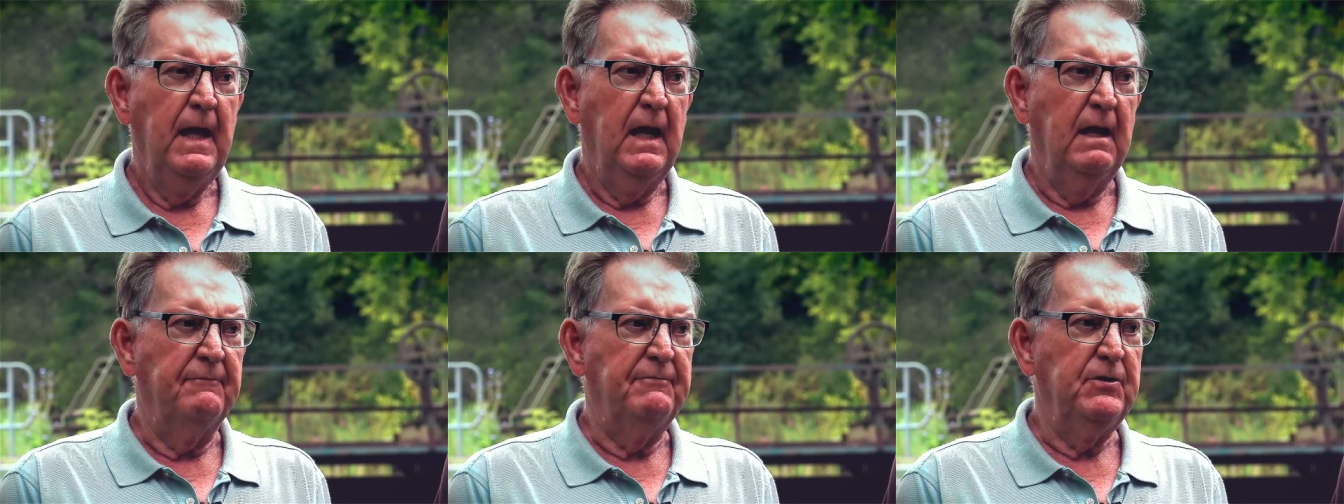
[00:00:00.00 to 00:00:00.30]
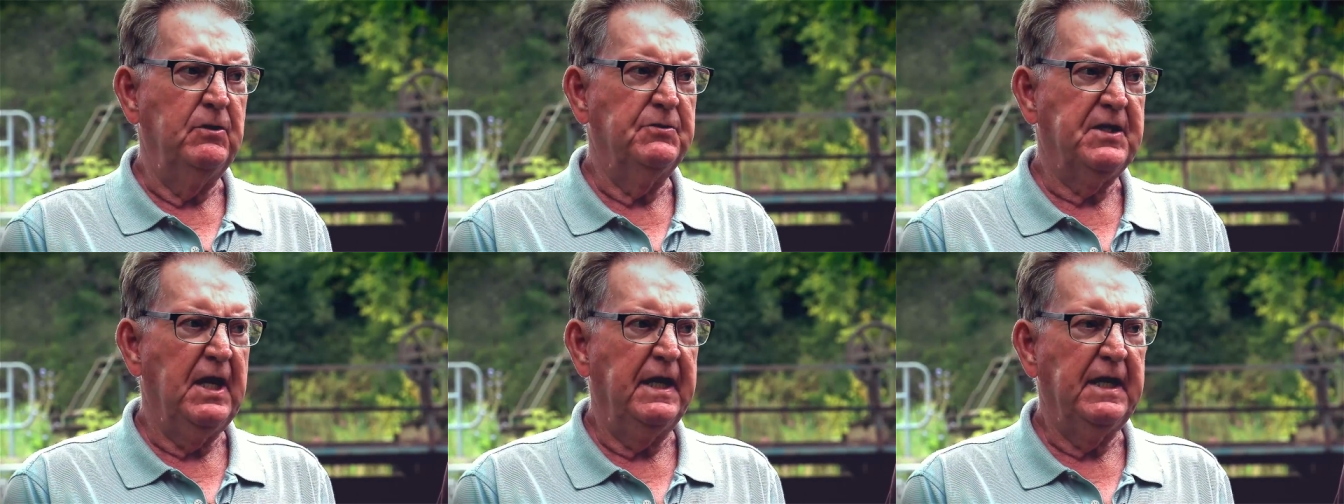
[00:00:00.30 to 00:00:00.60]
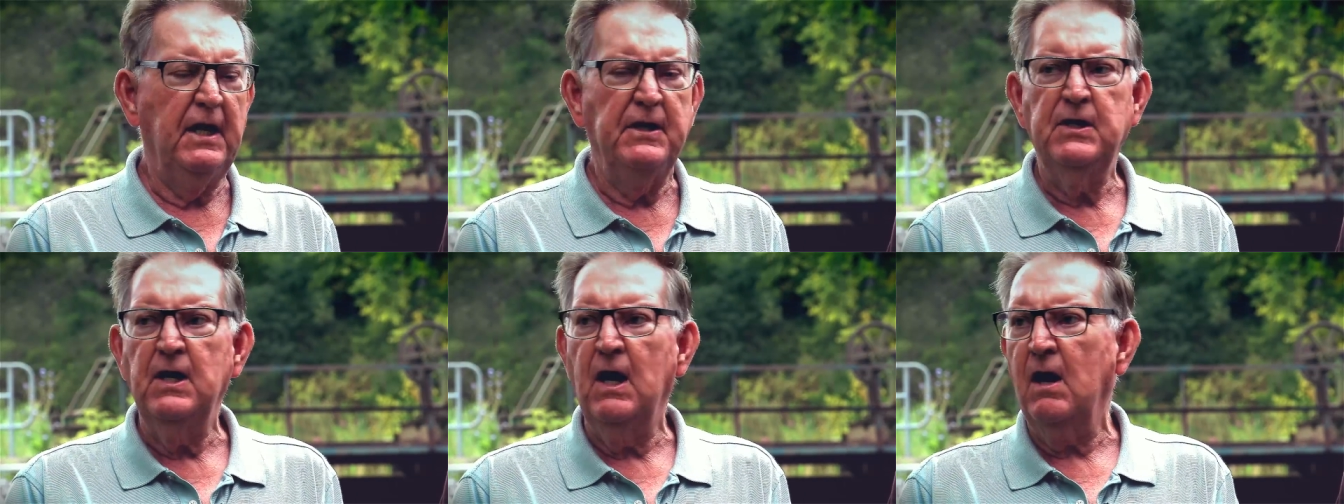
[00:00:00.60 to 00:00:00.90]
If you
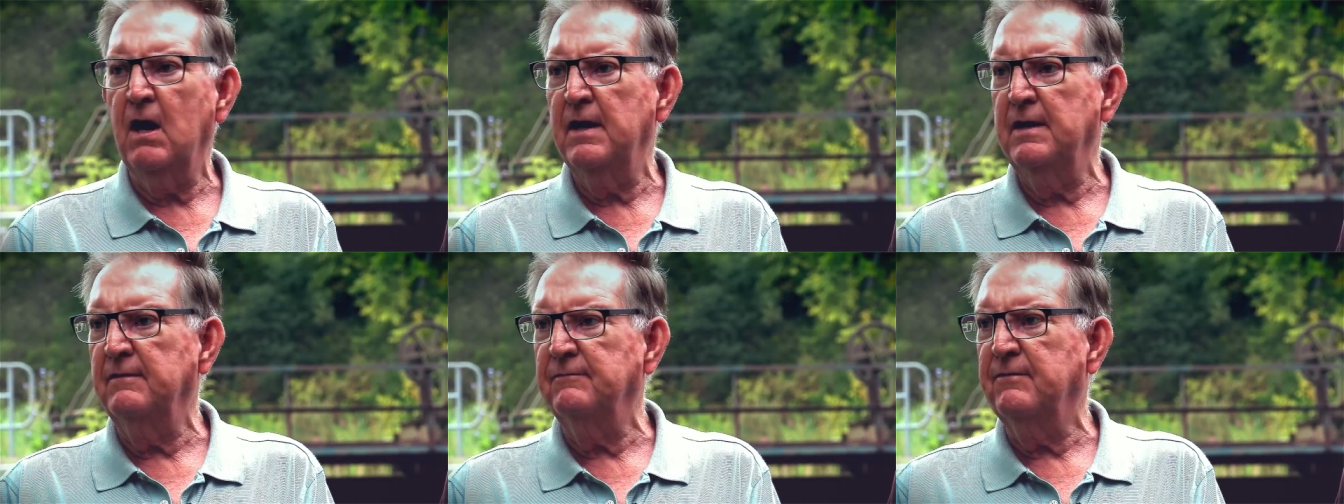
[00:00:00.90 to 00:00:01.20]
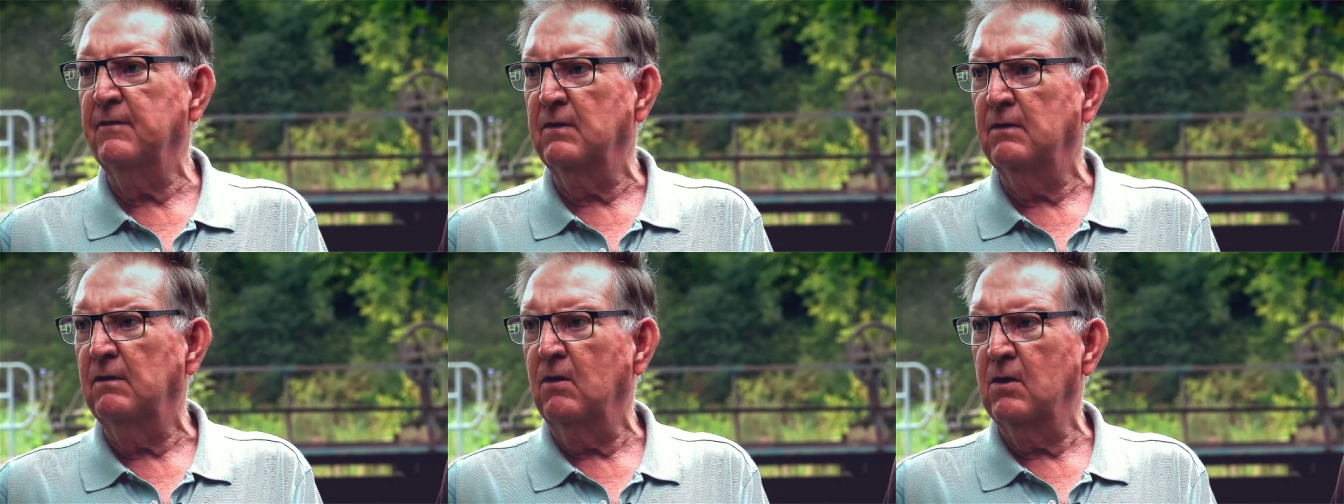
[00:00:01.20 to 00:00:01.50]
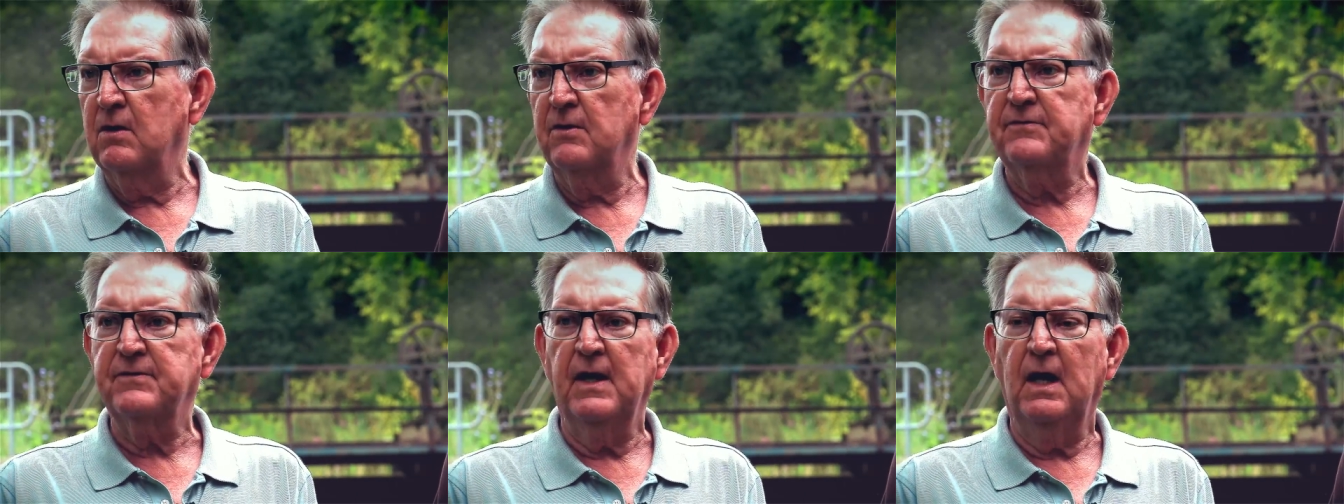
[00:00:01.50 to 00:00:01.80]
take a yard of
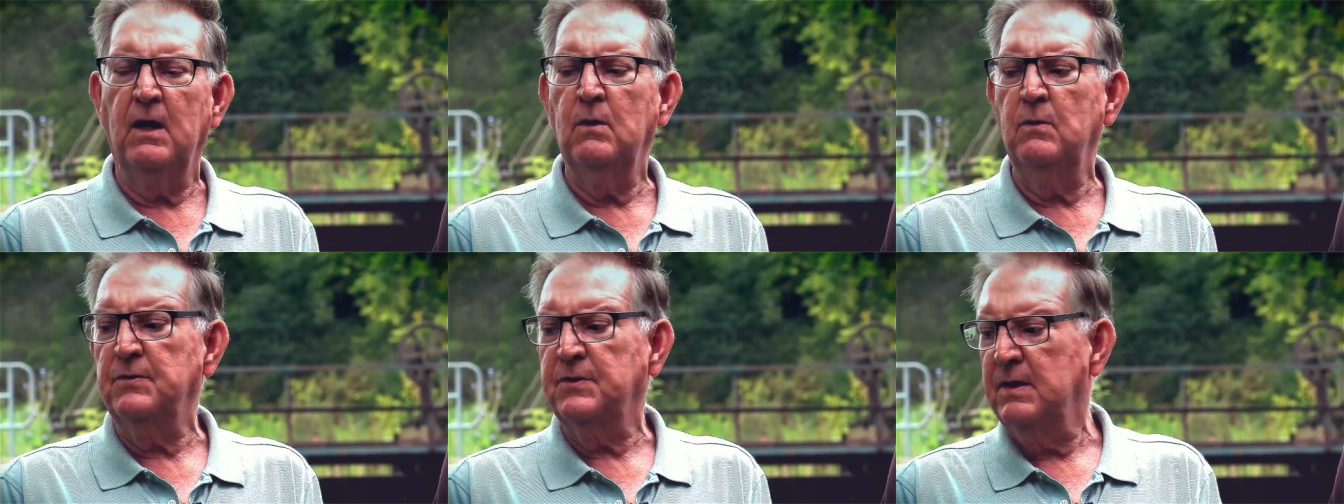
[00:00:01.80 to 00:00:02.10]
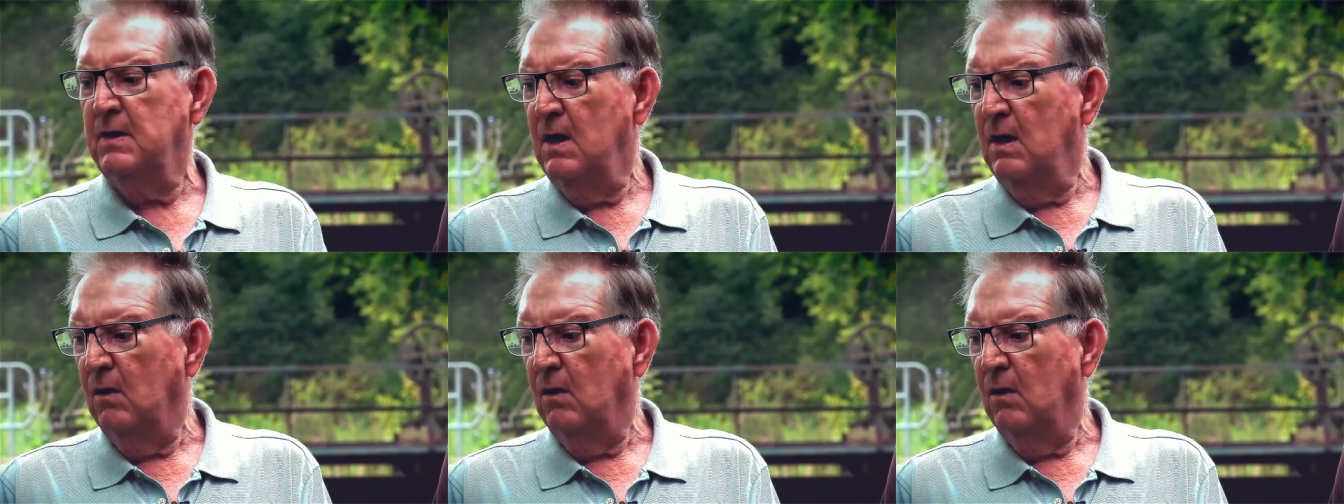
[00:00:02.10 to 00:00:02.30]
earth out